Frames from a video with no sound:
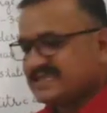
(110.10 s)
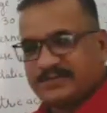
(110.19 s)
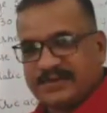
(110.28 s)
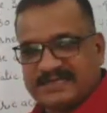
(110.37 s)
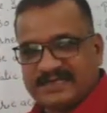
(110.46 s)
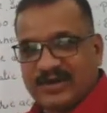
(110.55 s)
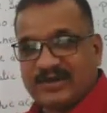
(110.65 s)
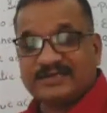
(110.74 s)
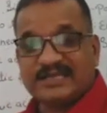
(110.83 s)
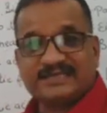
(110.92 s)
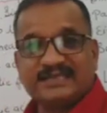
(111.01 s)
are present, or
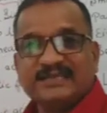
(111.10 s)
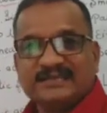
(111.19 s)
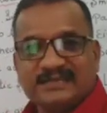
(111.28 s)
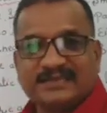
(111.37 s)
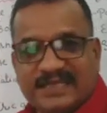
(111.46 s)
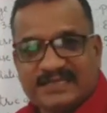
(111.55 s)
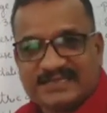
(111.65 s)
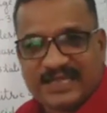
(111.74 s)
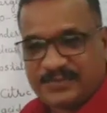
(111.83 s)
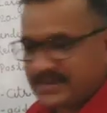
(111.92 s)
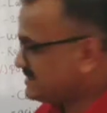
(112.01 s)
these three things
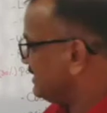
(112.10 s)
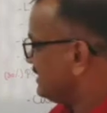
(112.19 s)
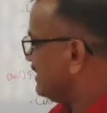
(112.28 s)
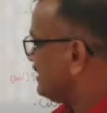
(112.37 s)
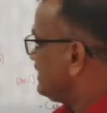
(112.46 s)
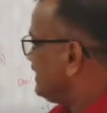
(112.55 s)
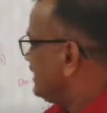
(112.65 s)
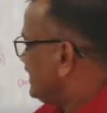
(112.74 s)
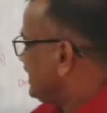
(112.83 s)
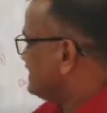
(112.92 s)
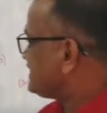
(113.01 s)
are present
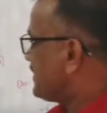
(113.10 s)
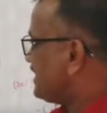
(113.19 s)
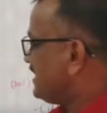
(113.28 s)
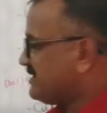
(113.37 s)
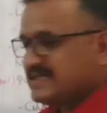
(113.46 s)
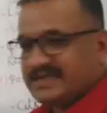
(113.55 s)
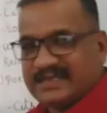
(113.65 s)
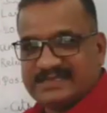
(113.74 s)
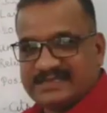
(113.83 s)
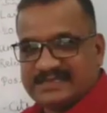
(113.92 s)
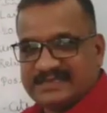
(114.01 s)
in seminal
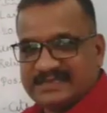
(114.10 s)
vesicles.